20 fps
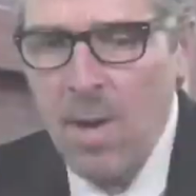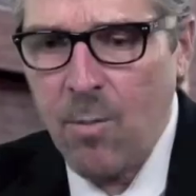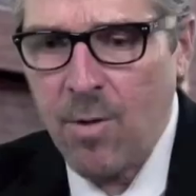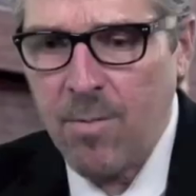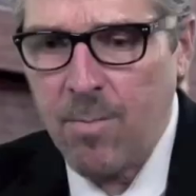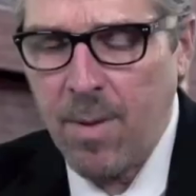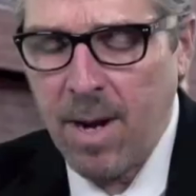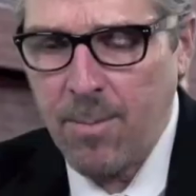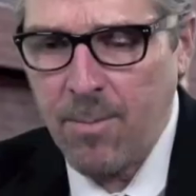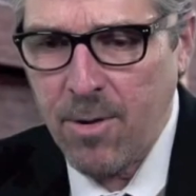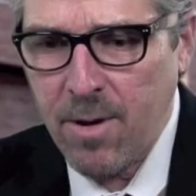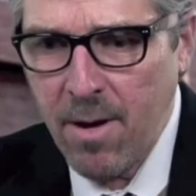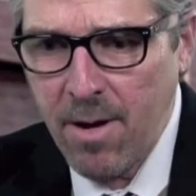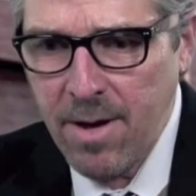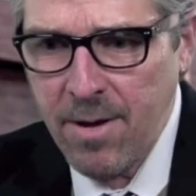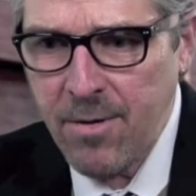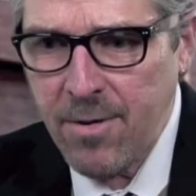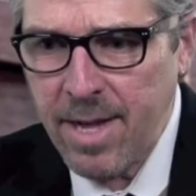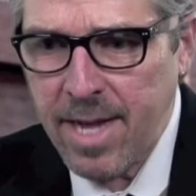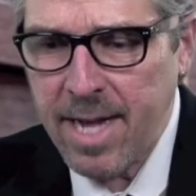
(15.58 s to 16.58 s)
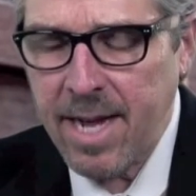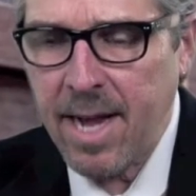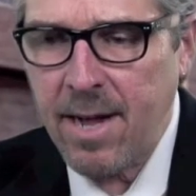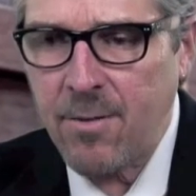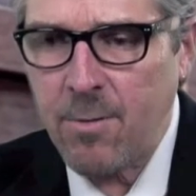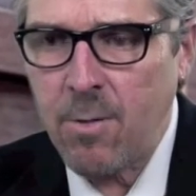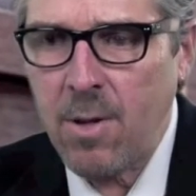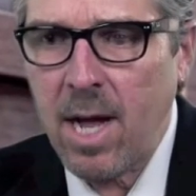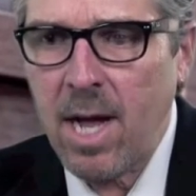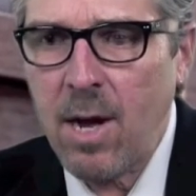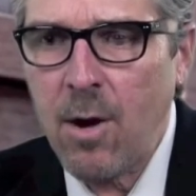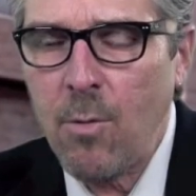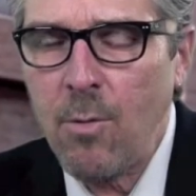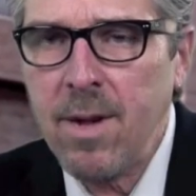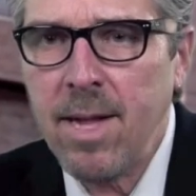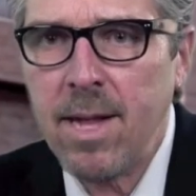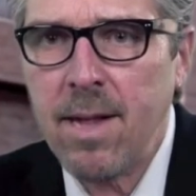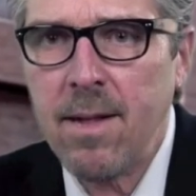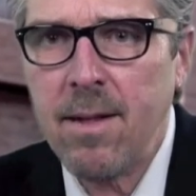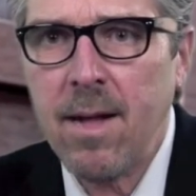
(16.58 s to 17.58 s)
With my production schedule, I
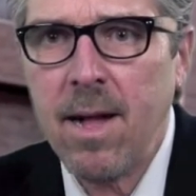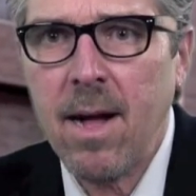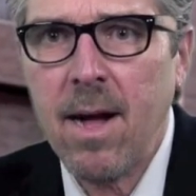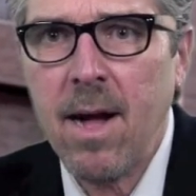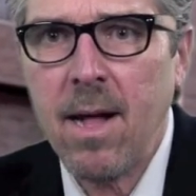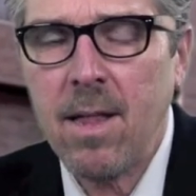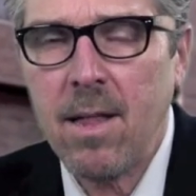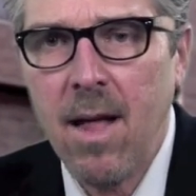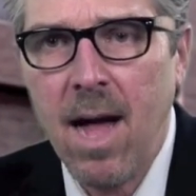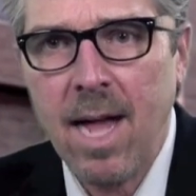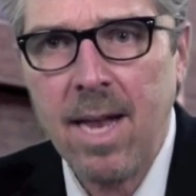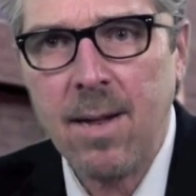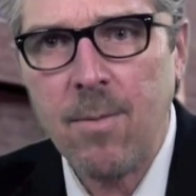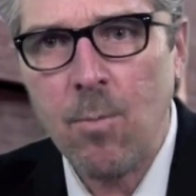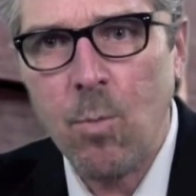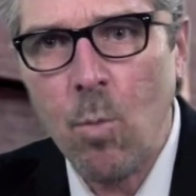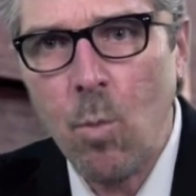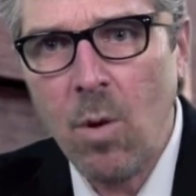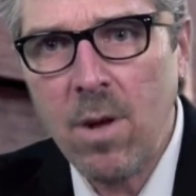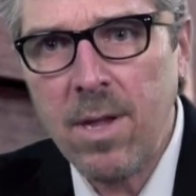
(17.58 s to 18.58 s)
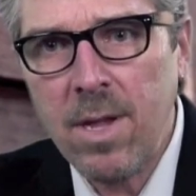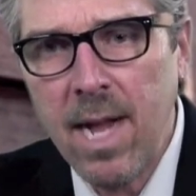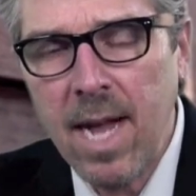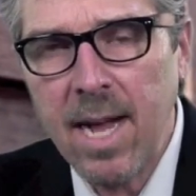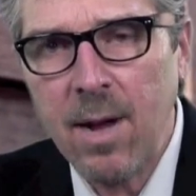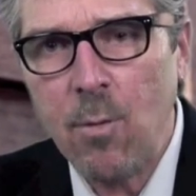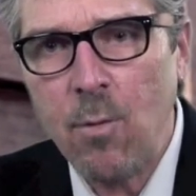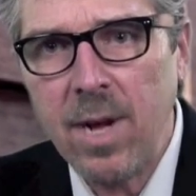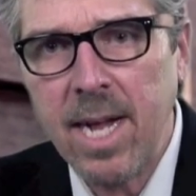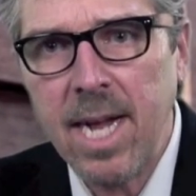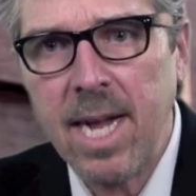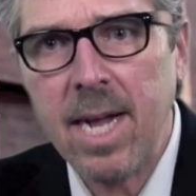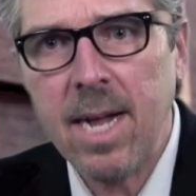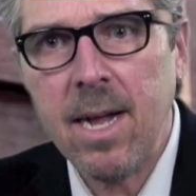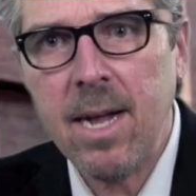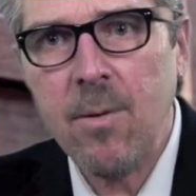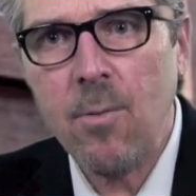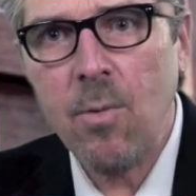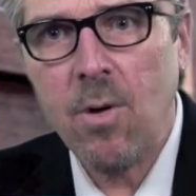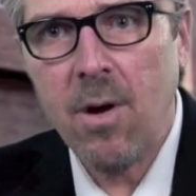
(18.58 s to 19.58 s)
always allotted one day a week
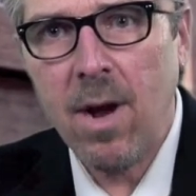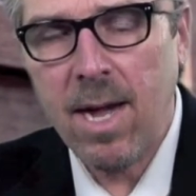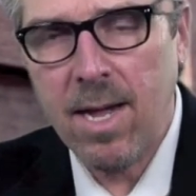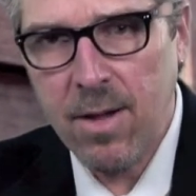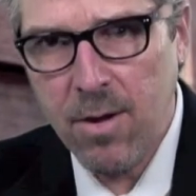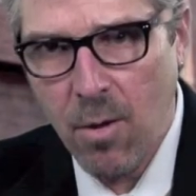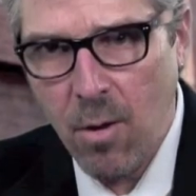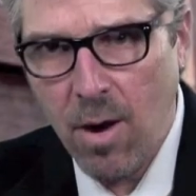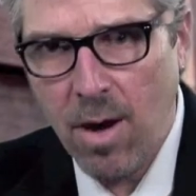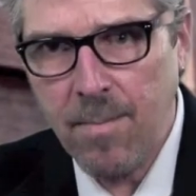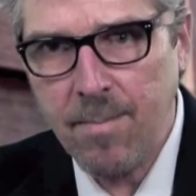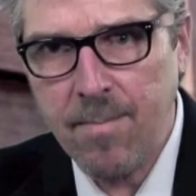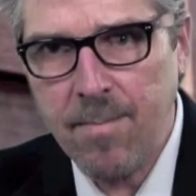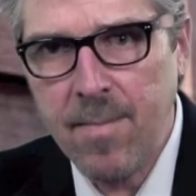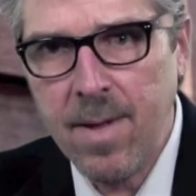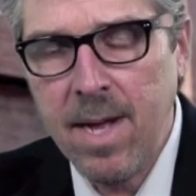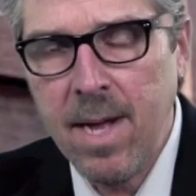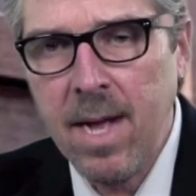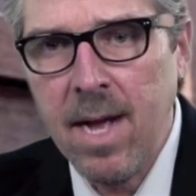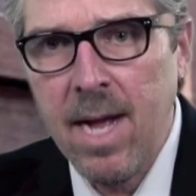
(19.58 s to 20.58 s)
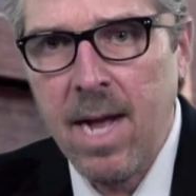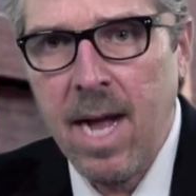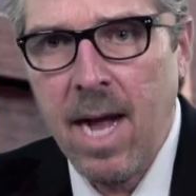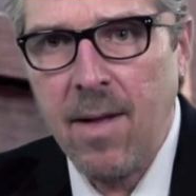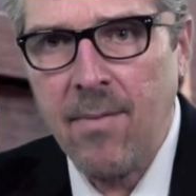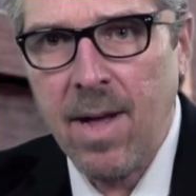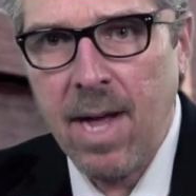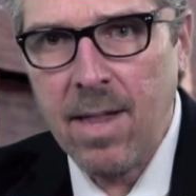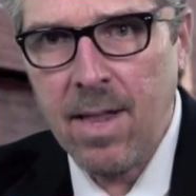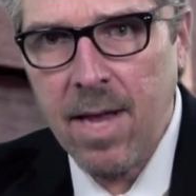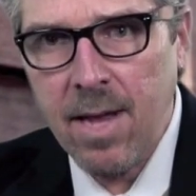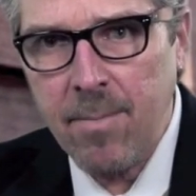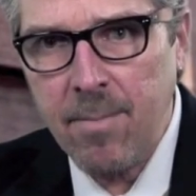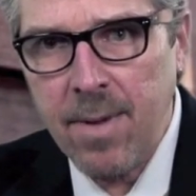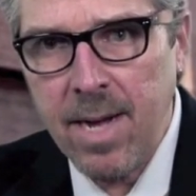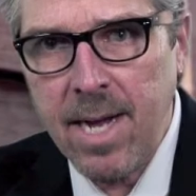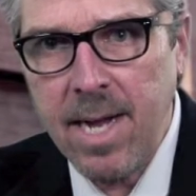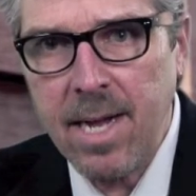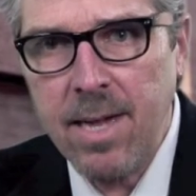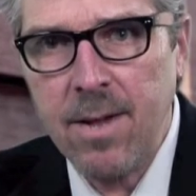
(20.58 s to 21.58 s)
where I taught. And that led
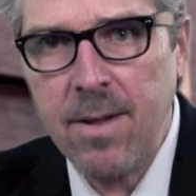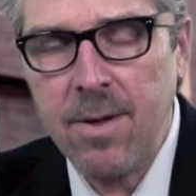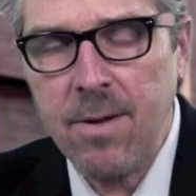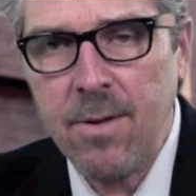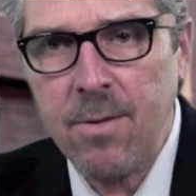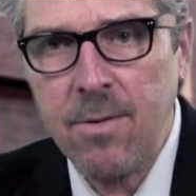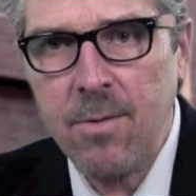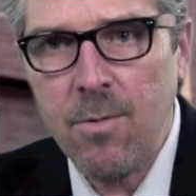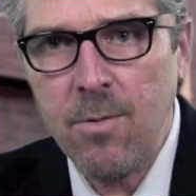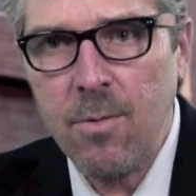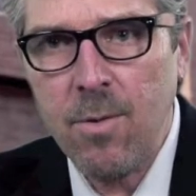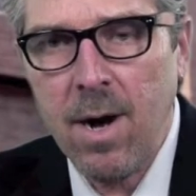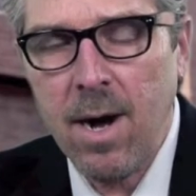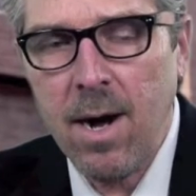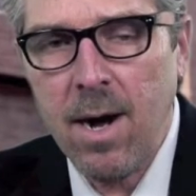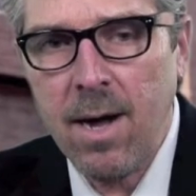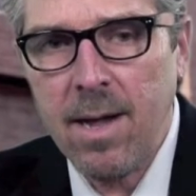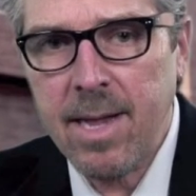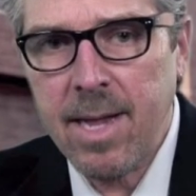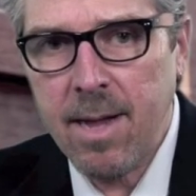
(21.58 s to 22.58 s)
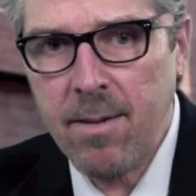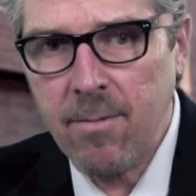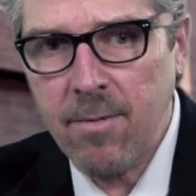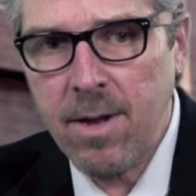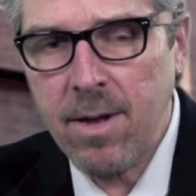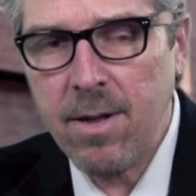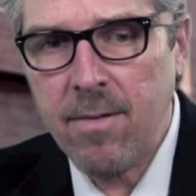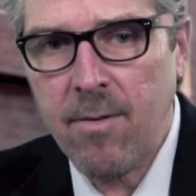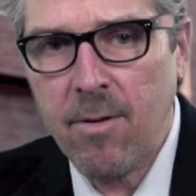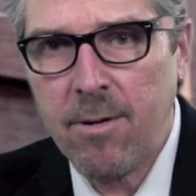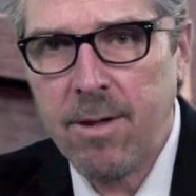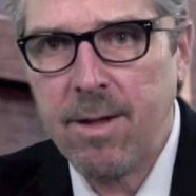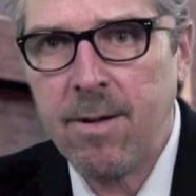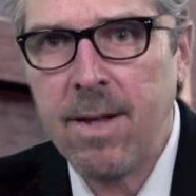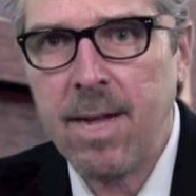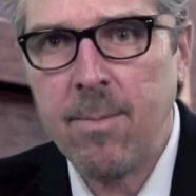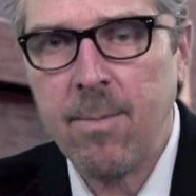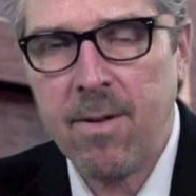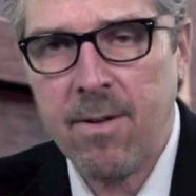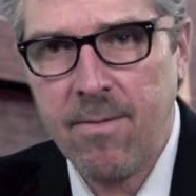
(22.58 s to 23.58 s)
me to uh, several
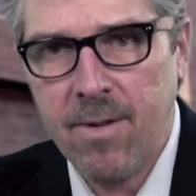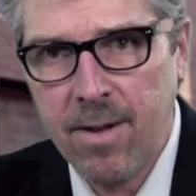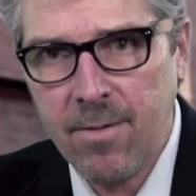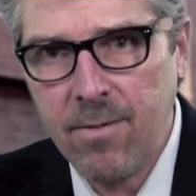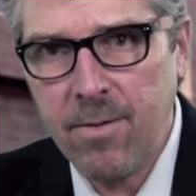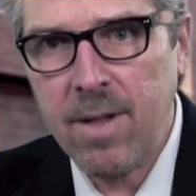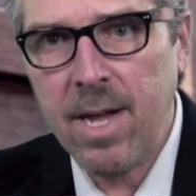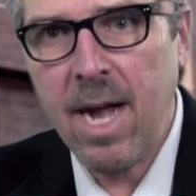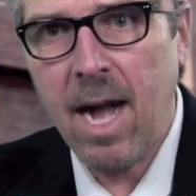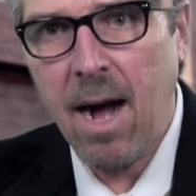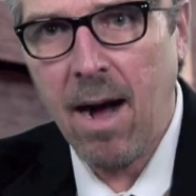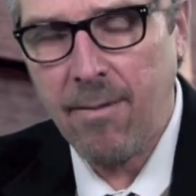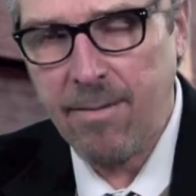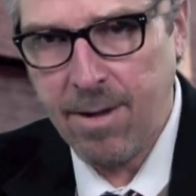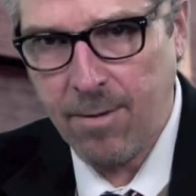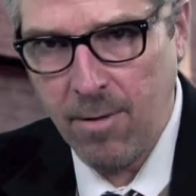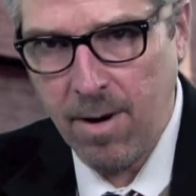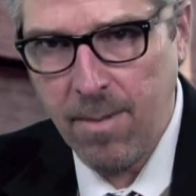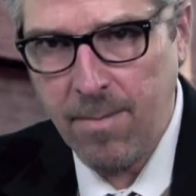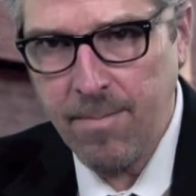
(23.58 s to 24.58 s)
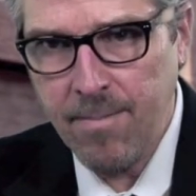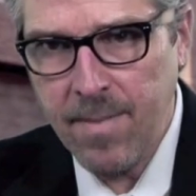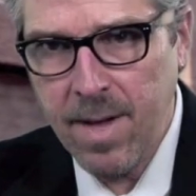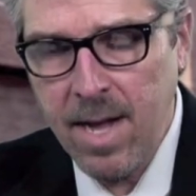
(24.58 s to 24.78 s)
universities, but eventually Hofstra.